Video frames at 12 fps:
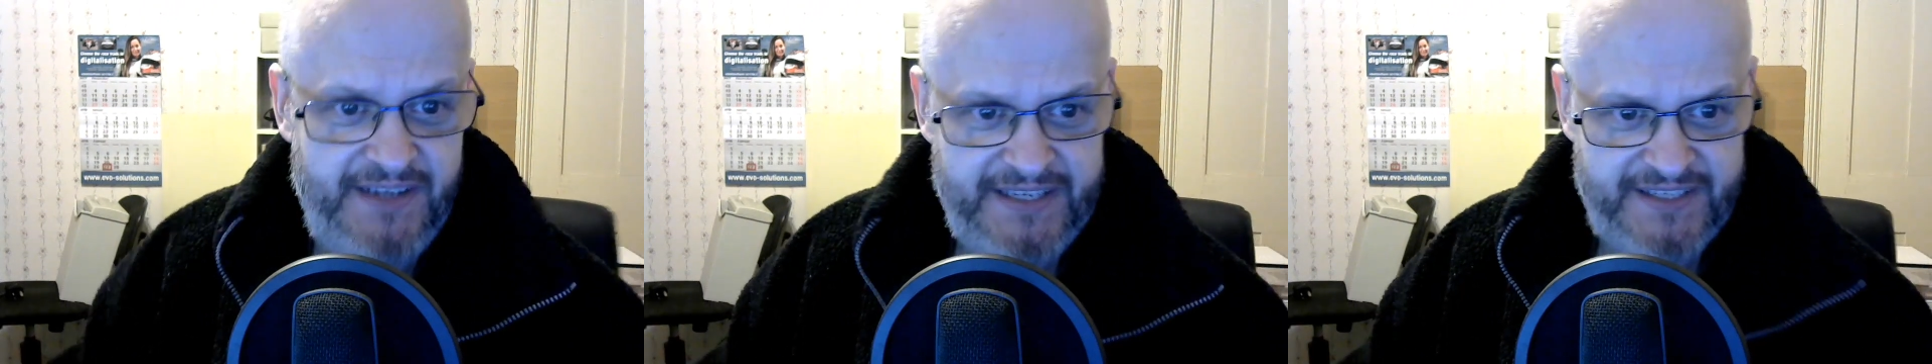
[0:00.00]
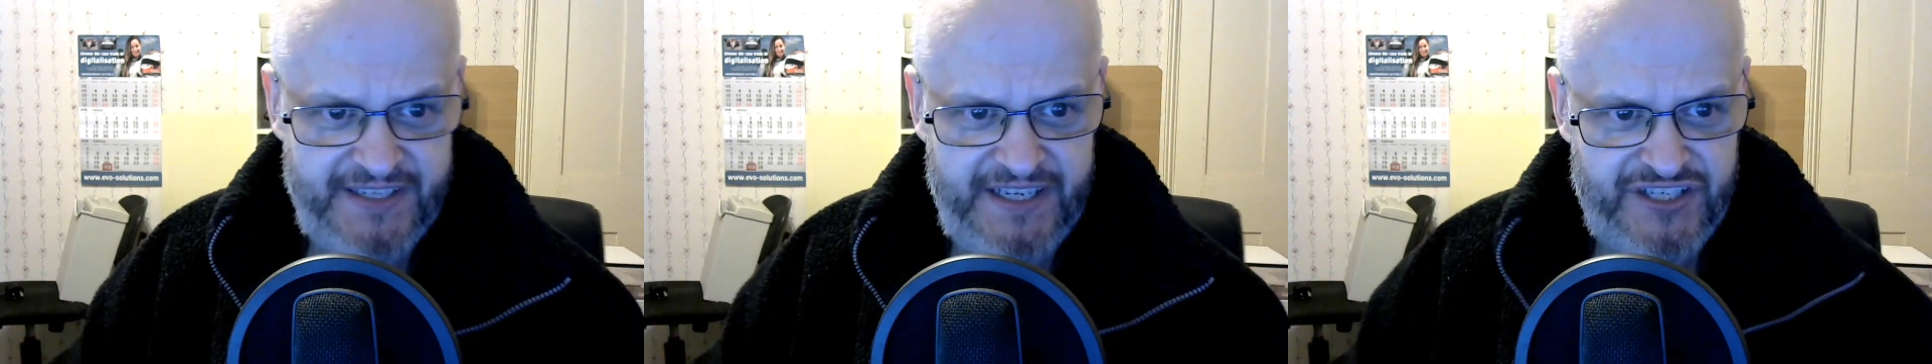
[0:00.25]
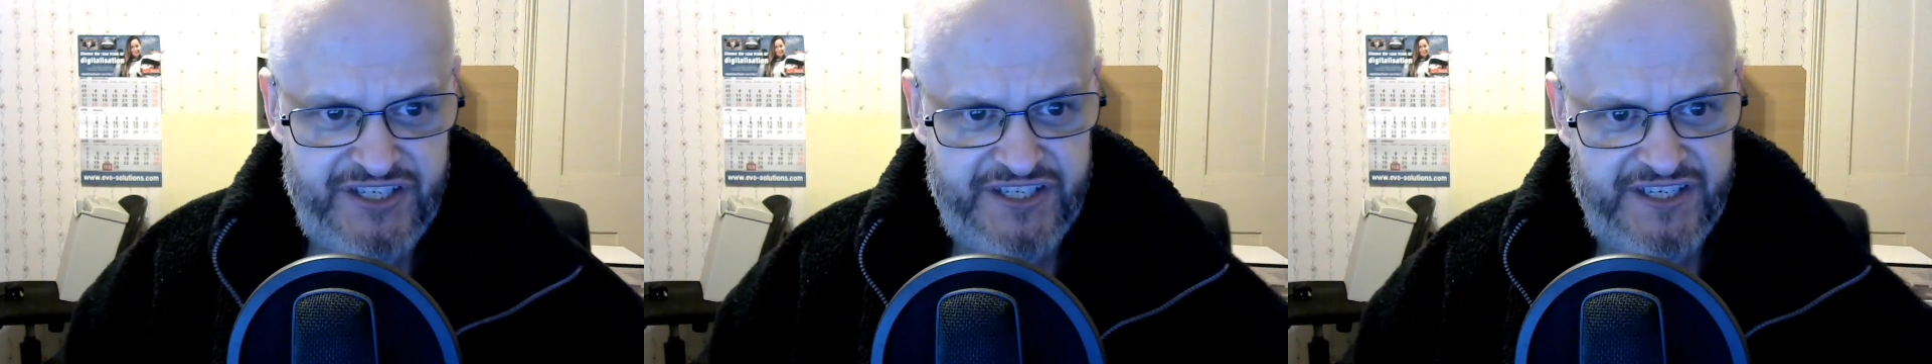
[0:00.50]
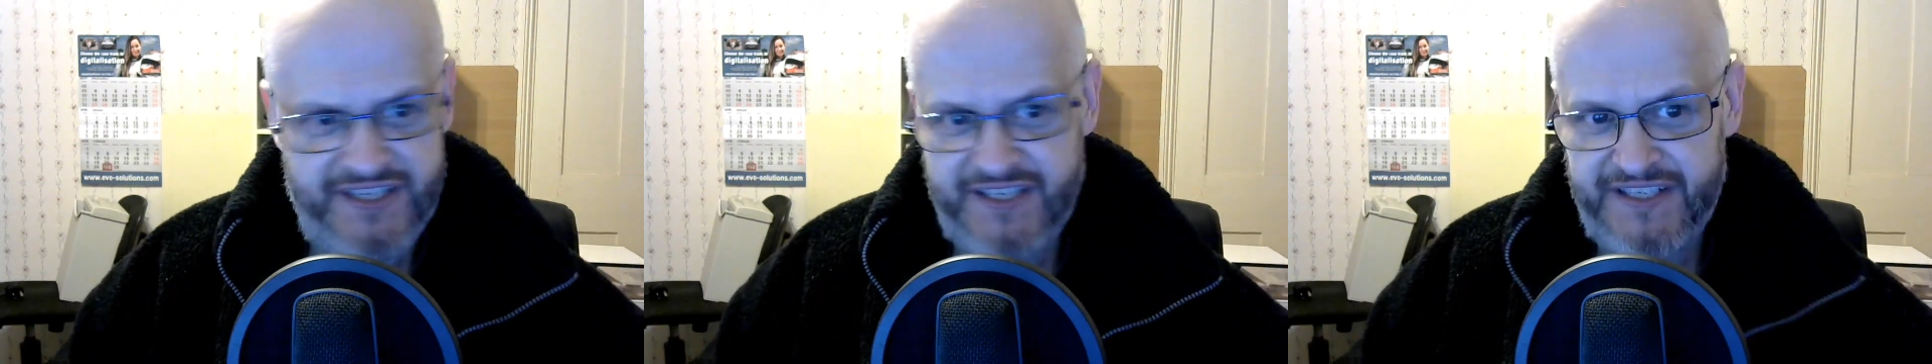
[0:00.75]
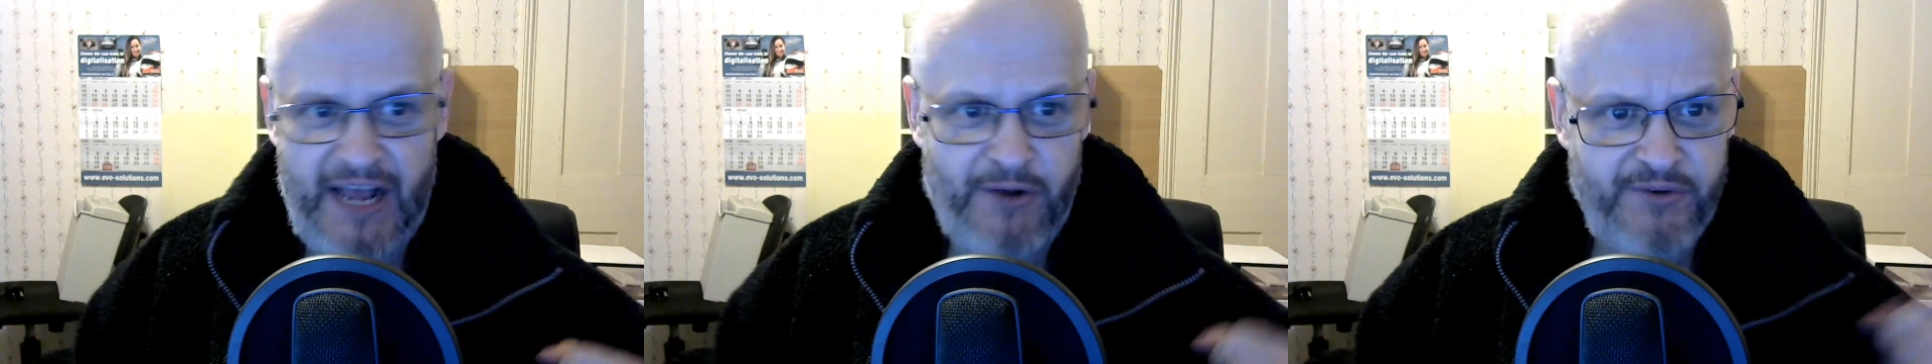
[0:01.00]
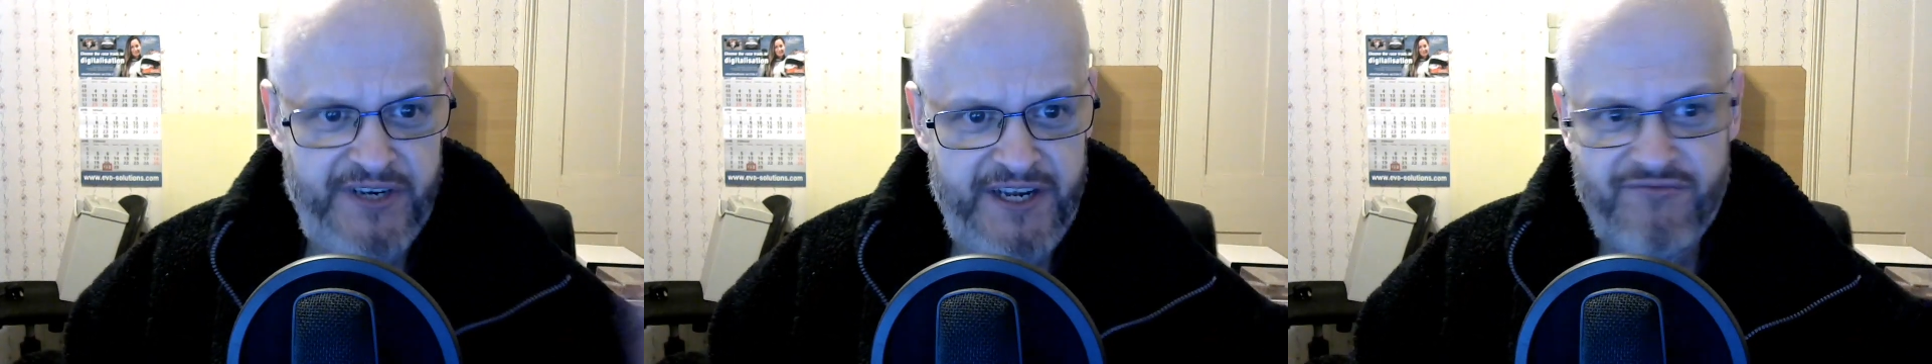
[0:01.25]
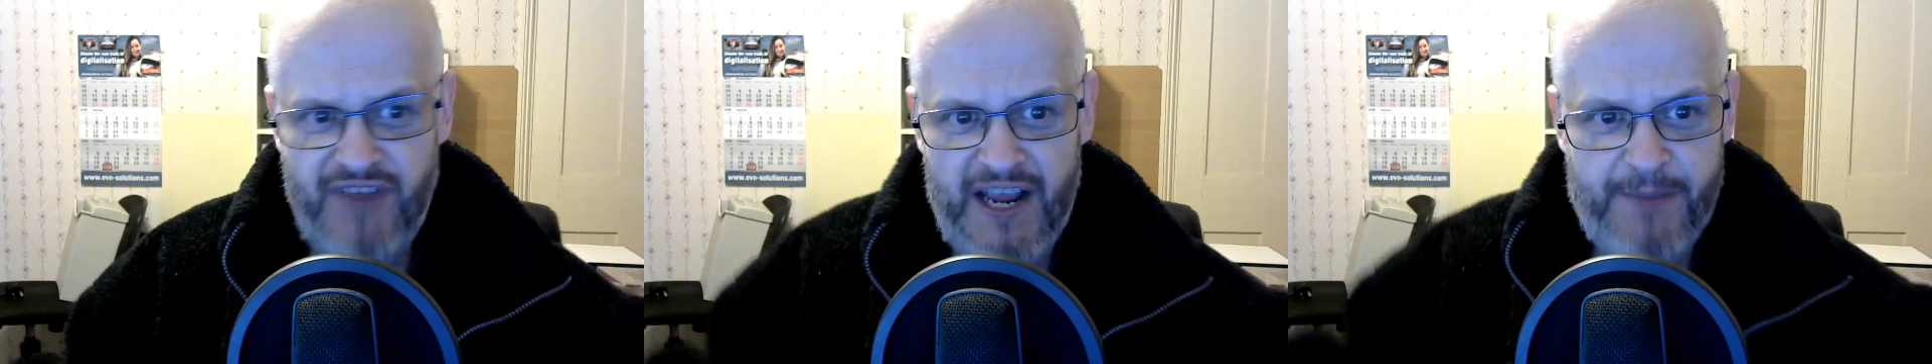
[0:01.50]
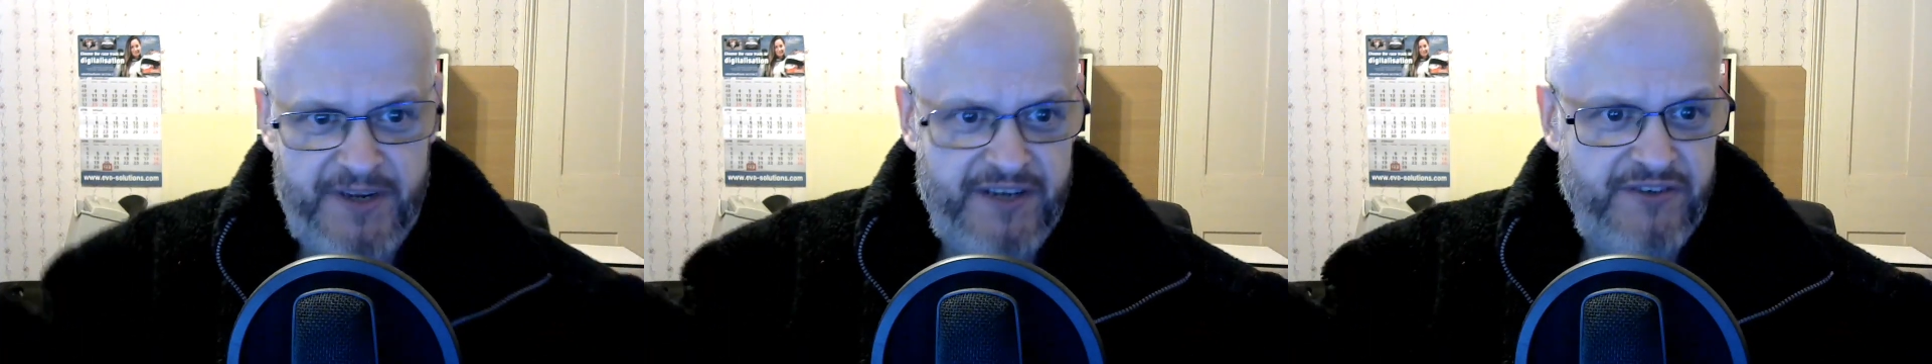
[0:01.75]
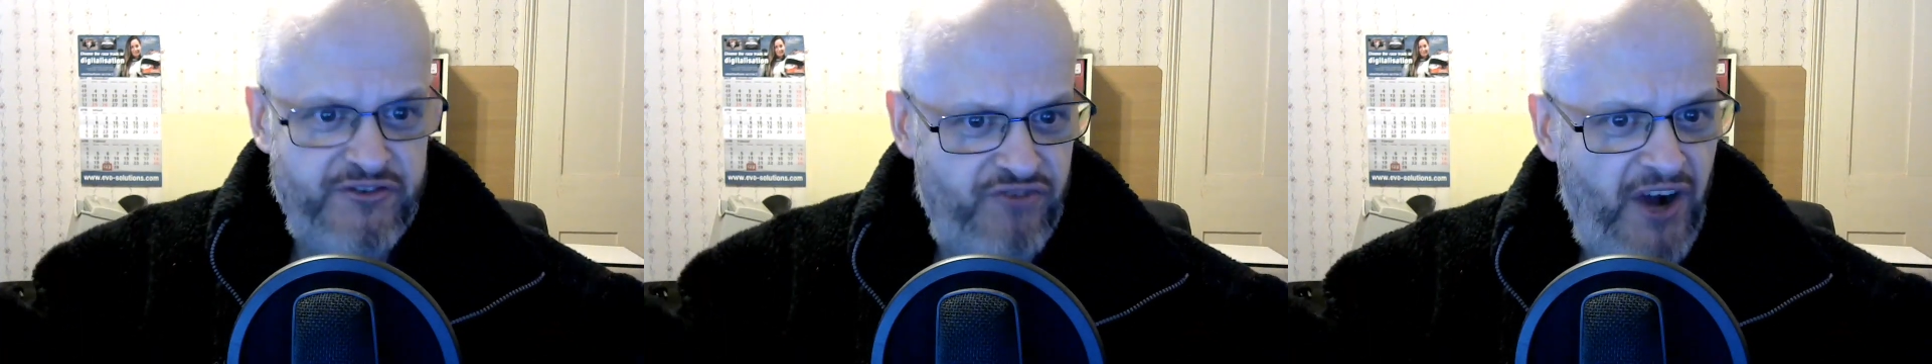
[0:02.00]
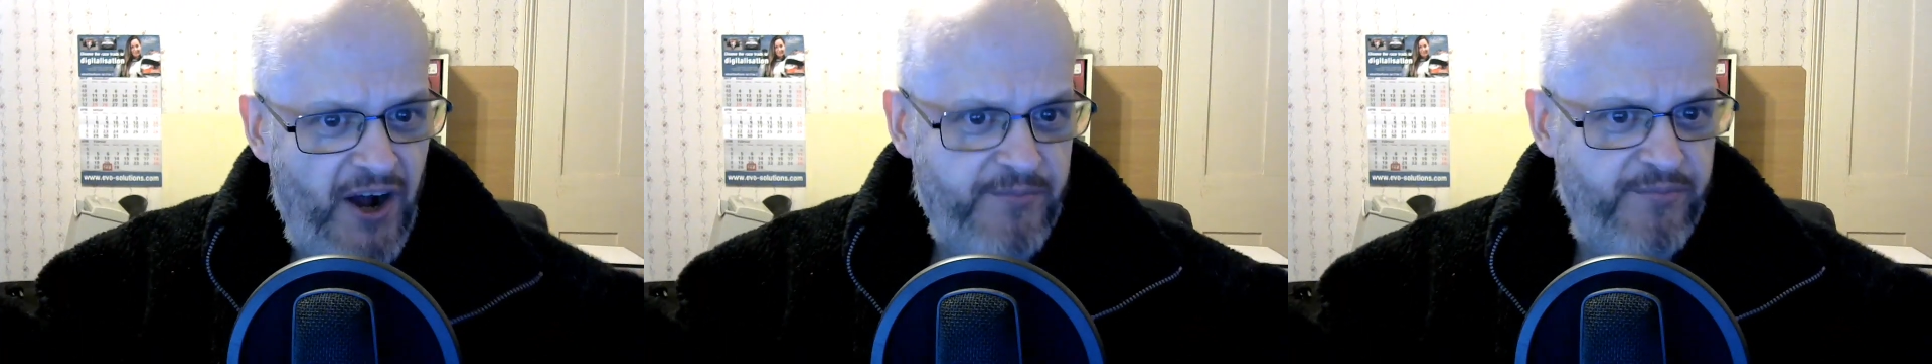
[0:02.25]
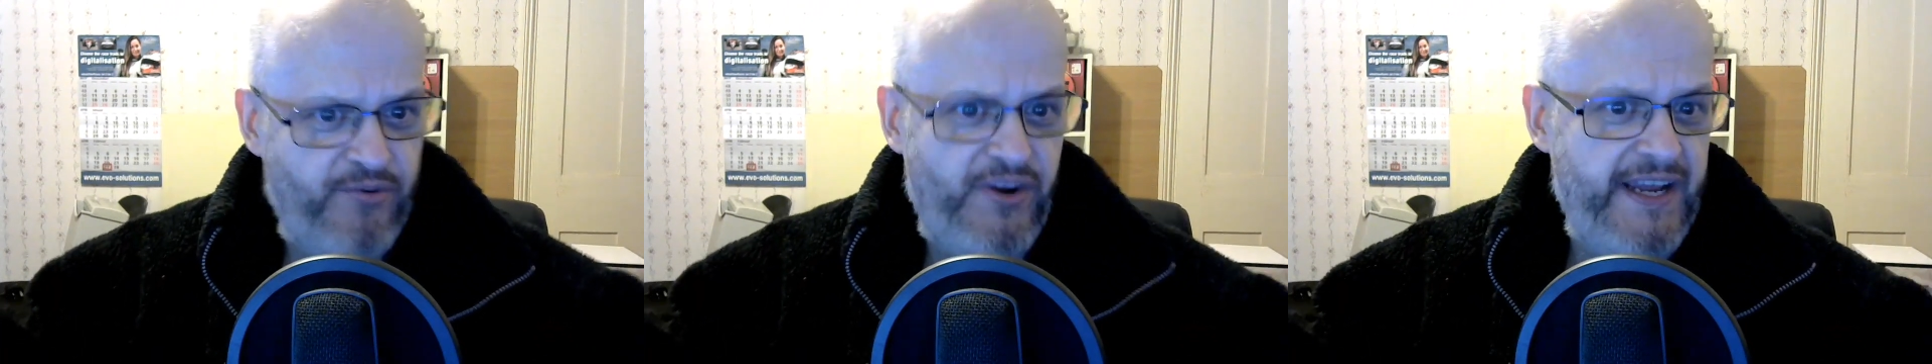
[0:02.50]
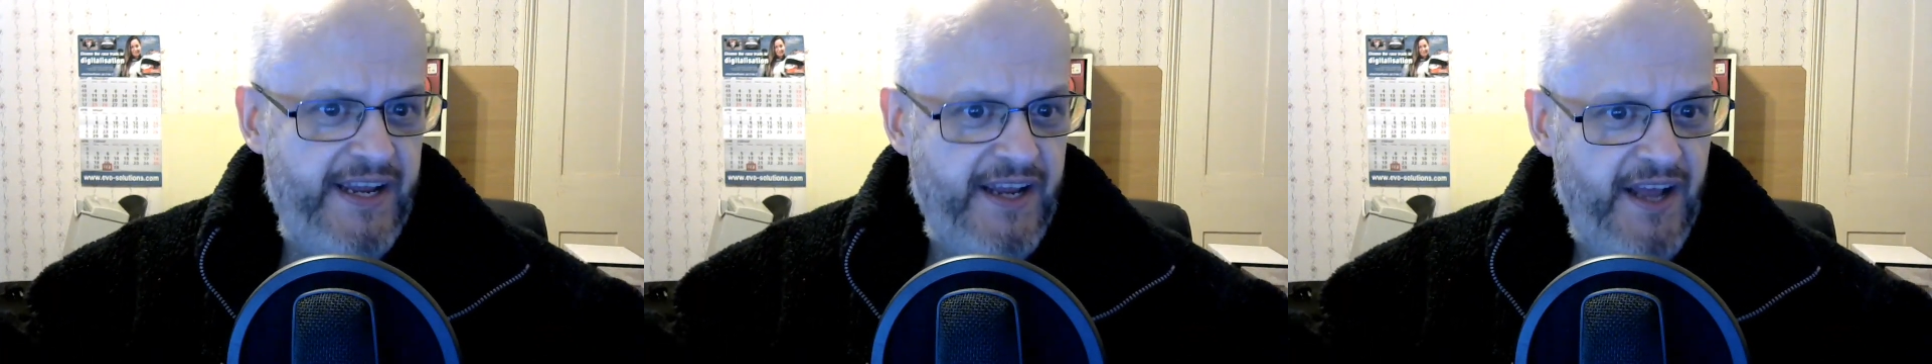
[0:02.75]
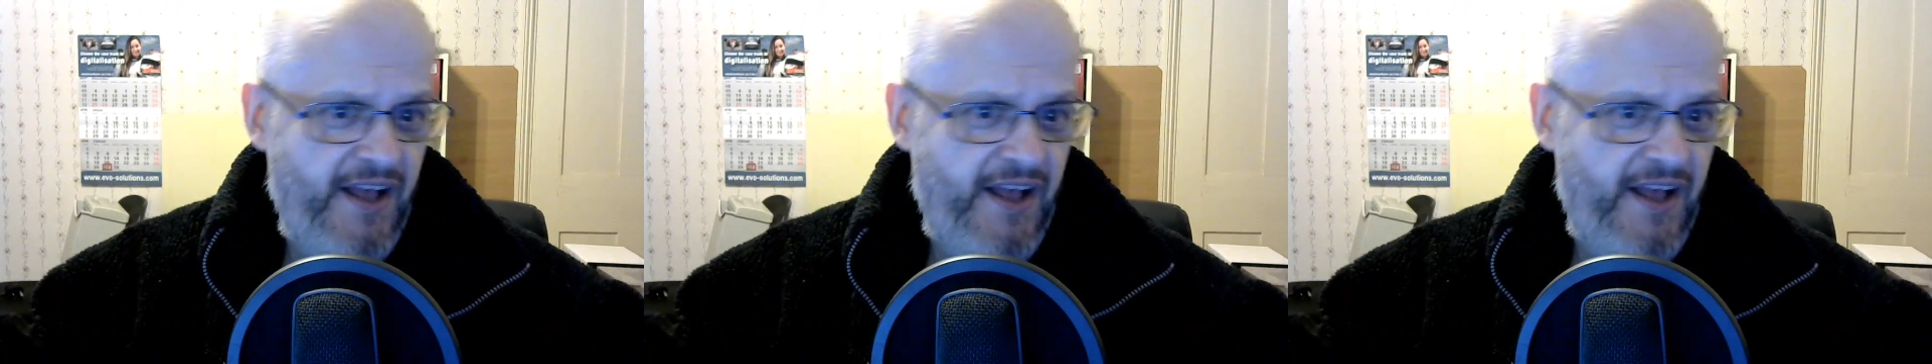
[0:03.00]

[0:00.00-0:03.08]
it's the Saudi Arabian Grand Prix